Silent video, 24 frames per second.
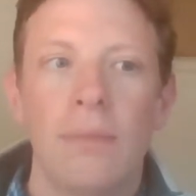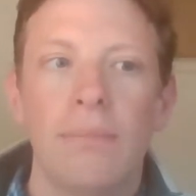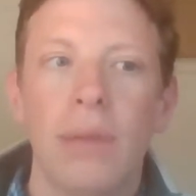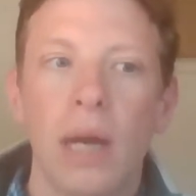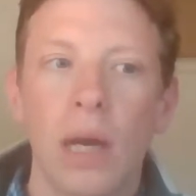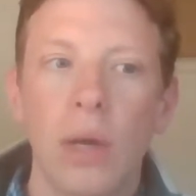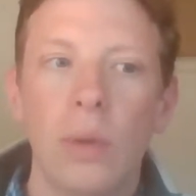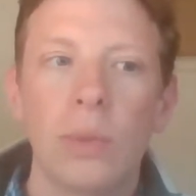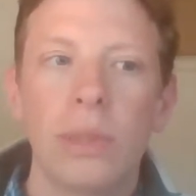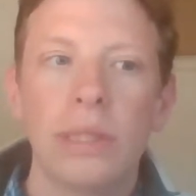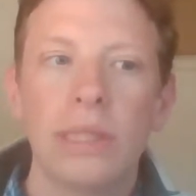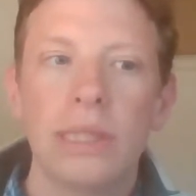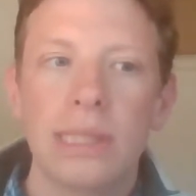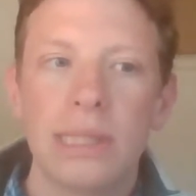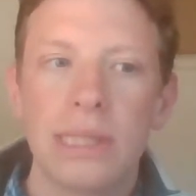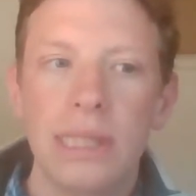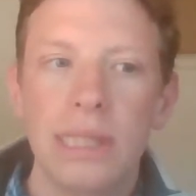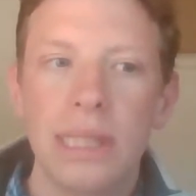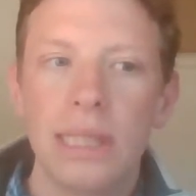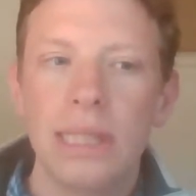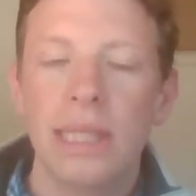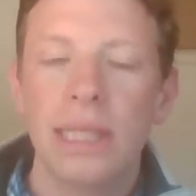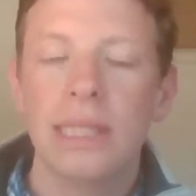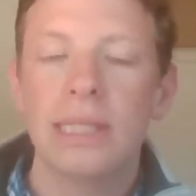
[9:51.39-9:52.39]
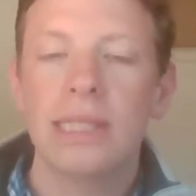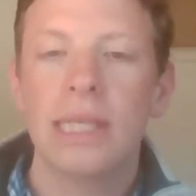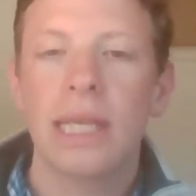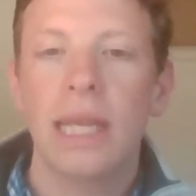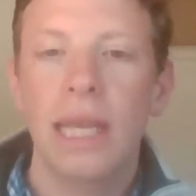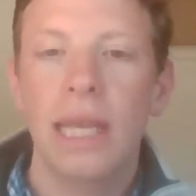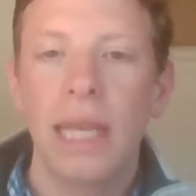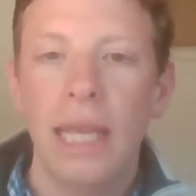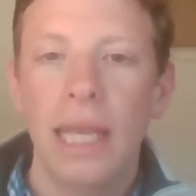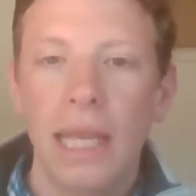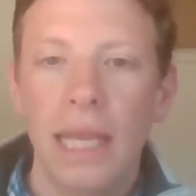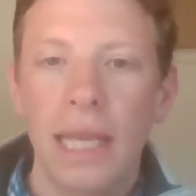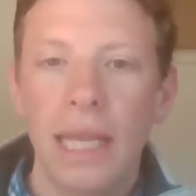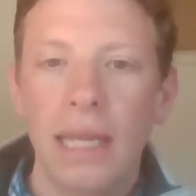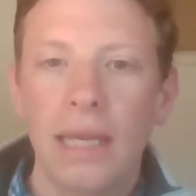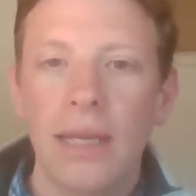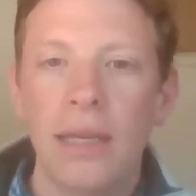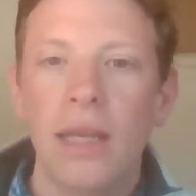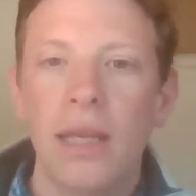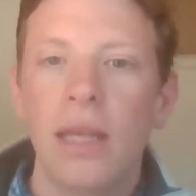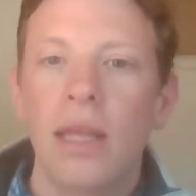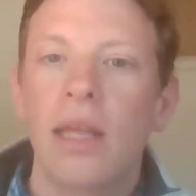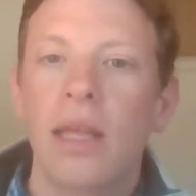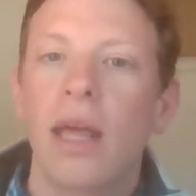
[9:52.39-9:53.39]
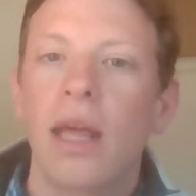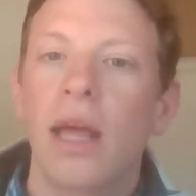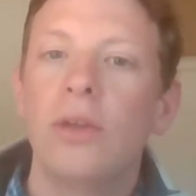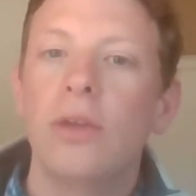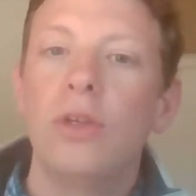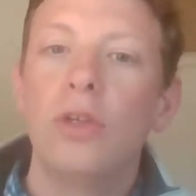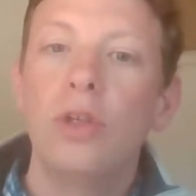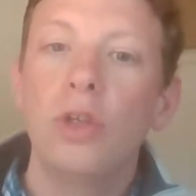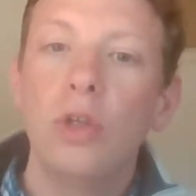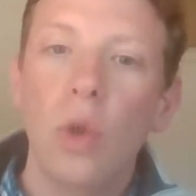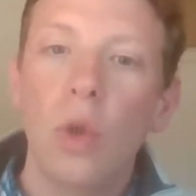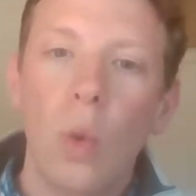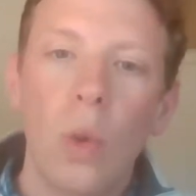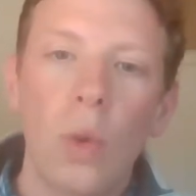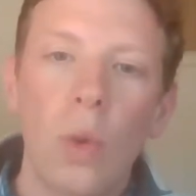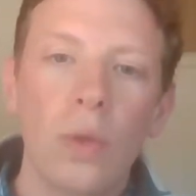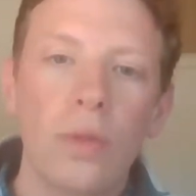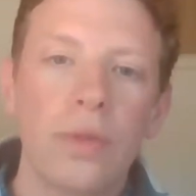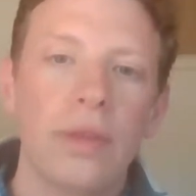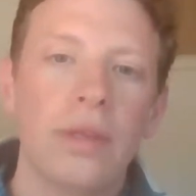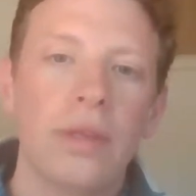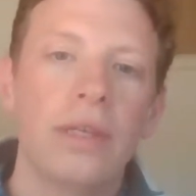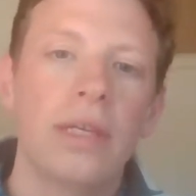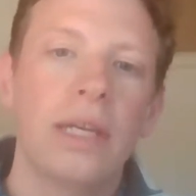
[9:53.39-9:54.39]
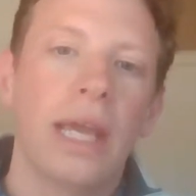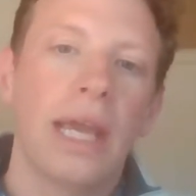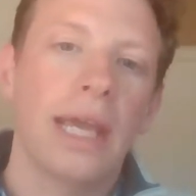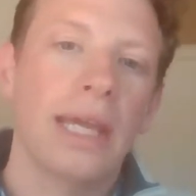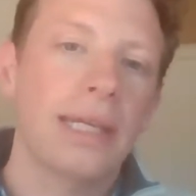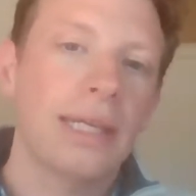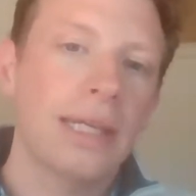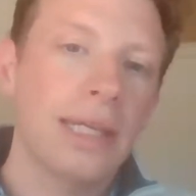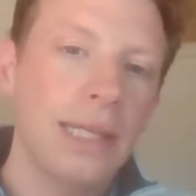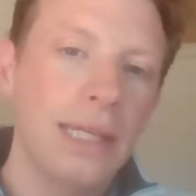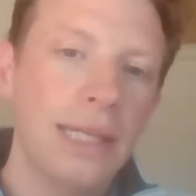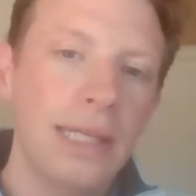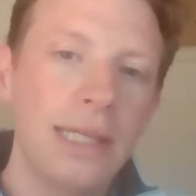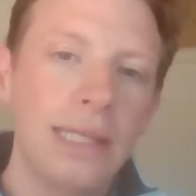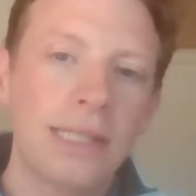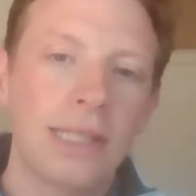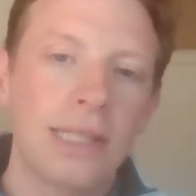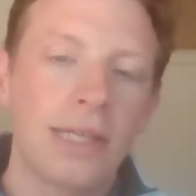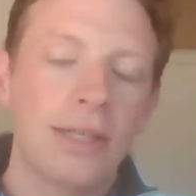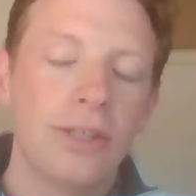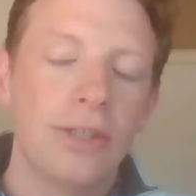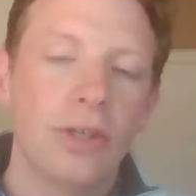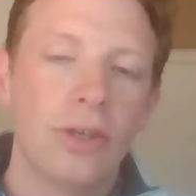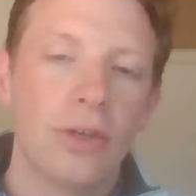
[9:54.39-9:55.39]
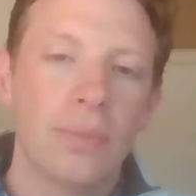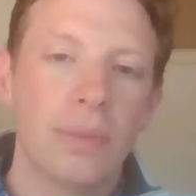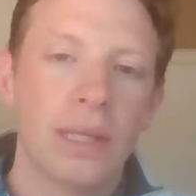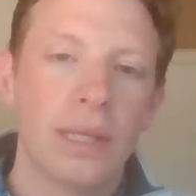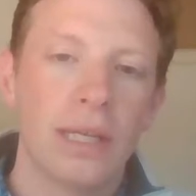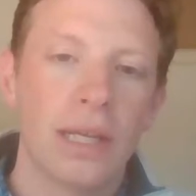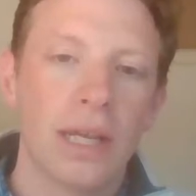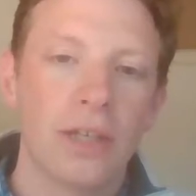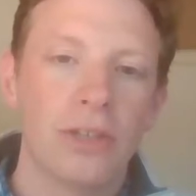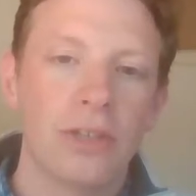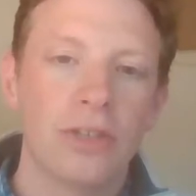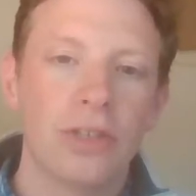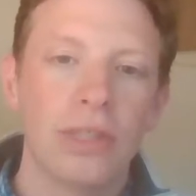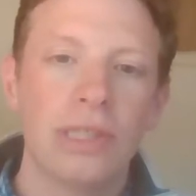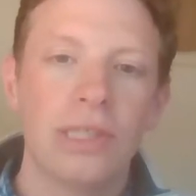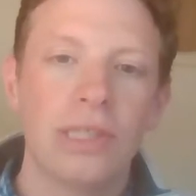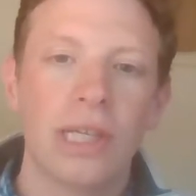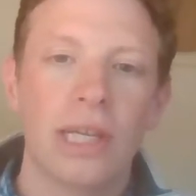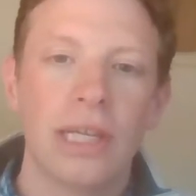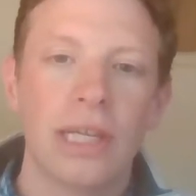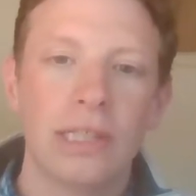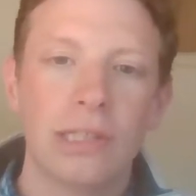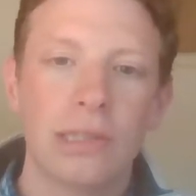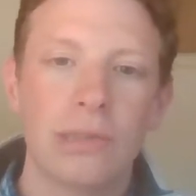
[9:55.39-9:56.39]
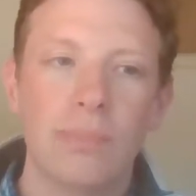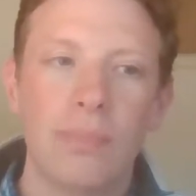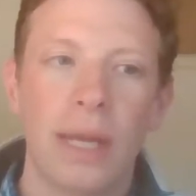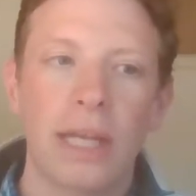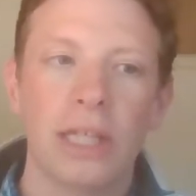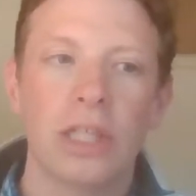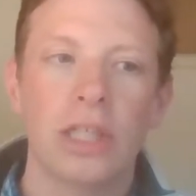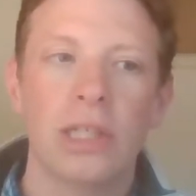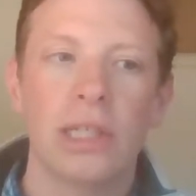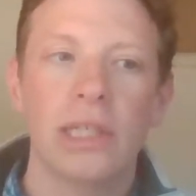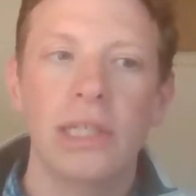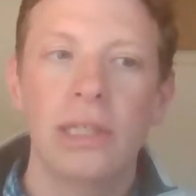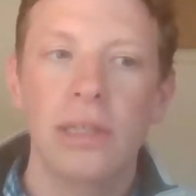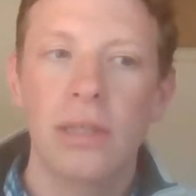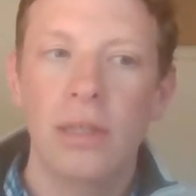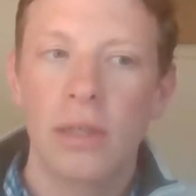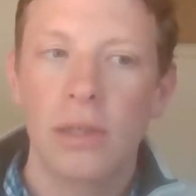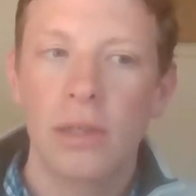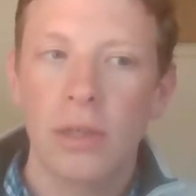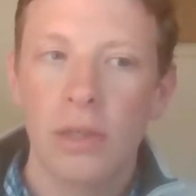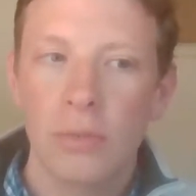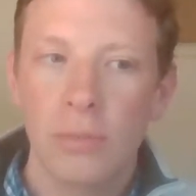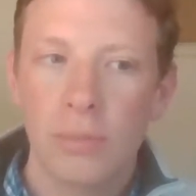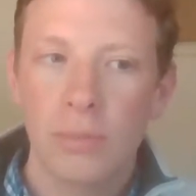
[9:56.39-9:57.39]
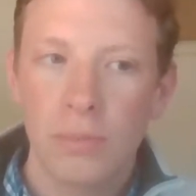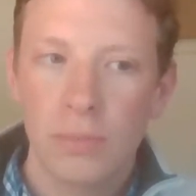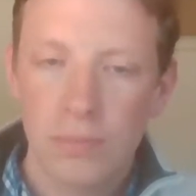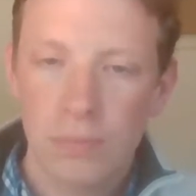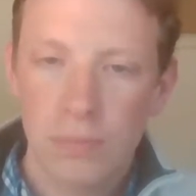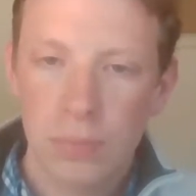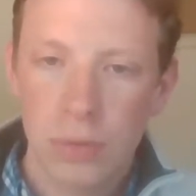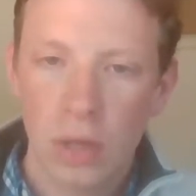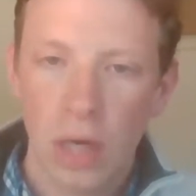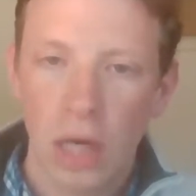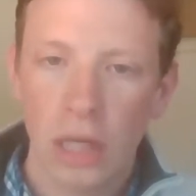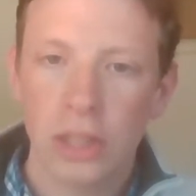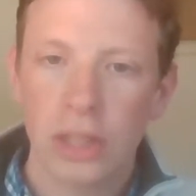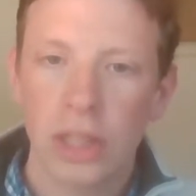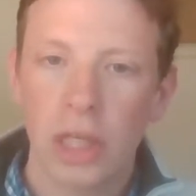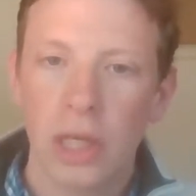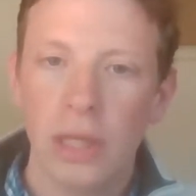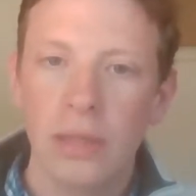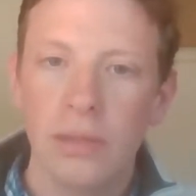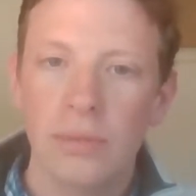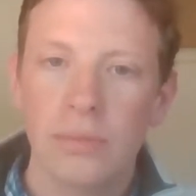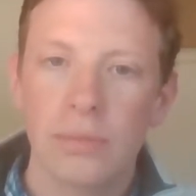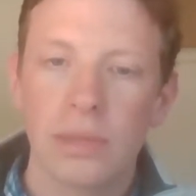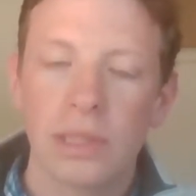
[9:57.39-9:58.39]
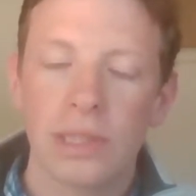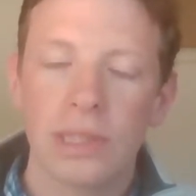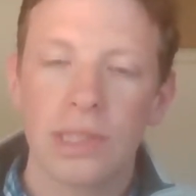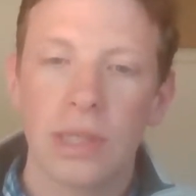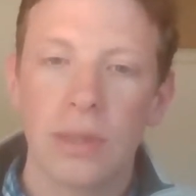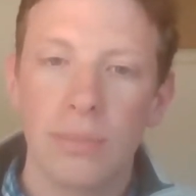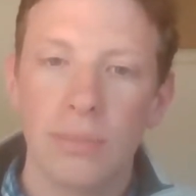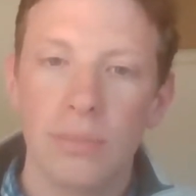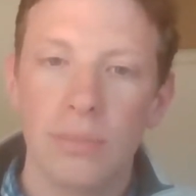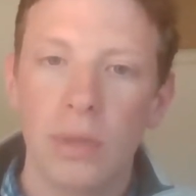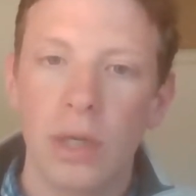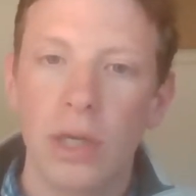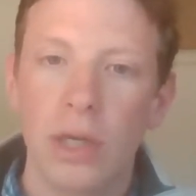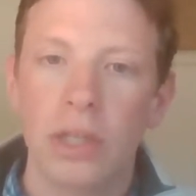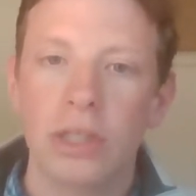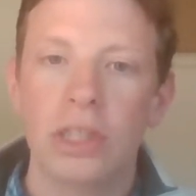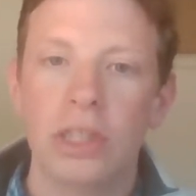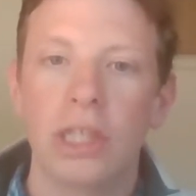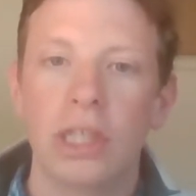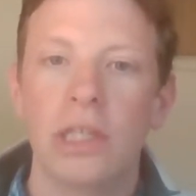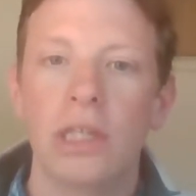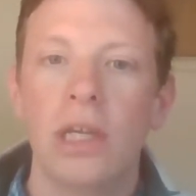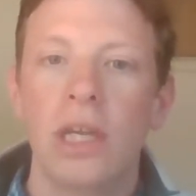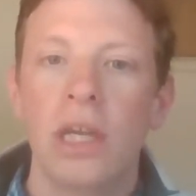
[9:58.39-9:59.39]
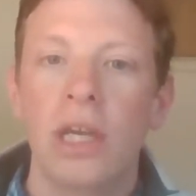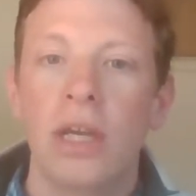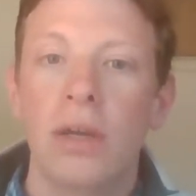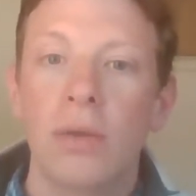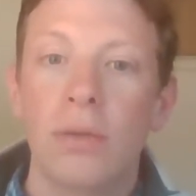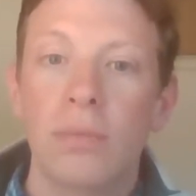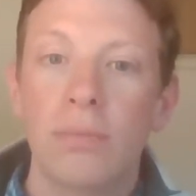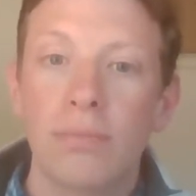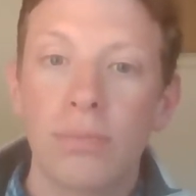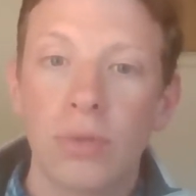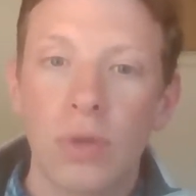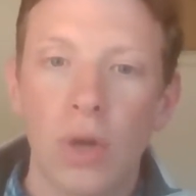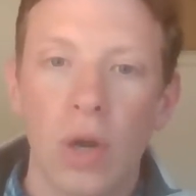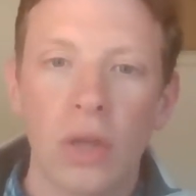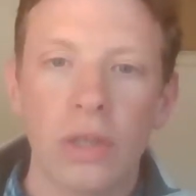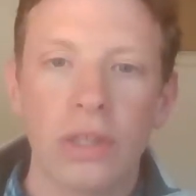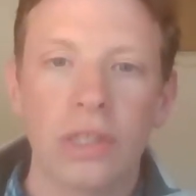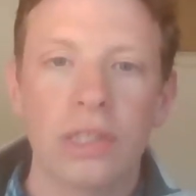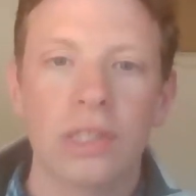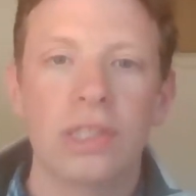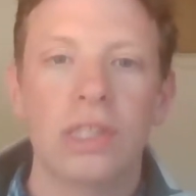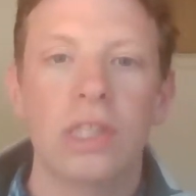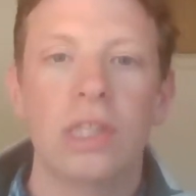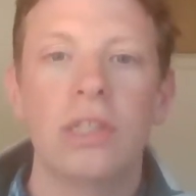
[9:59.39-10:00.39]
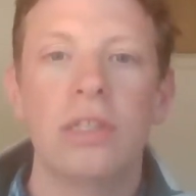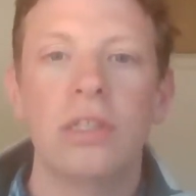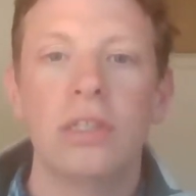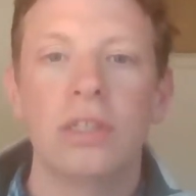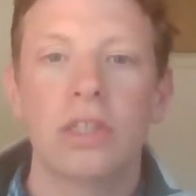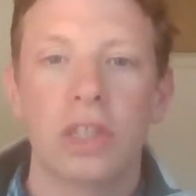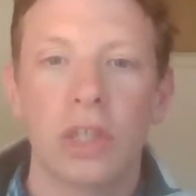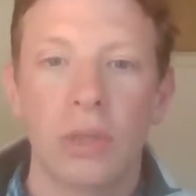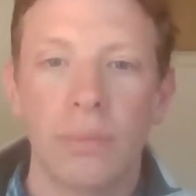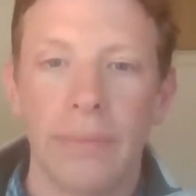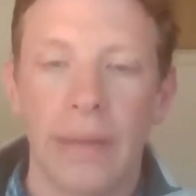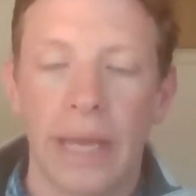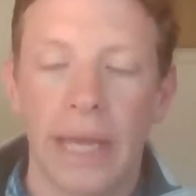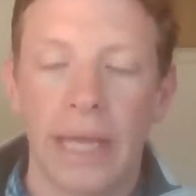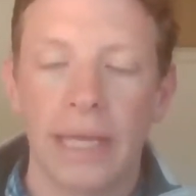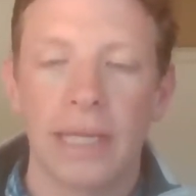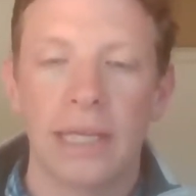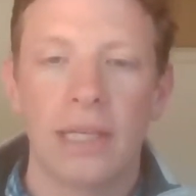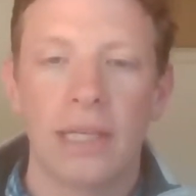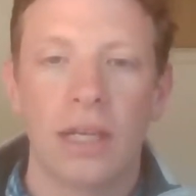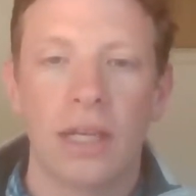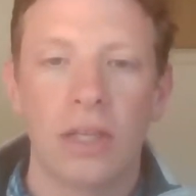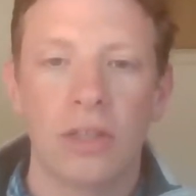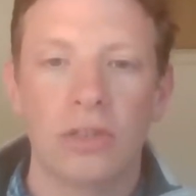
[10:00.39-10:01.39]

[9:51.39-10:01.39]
but we see this in Northern and Eastern European countries, especially Prussia, this emerging Protestant Germanic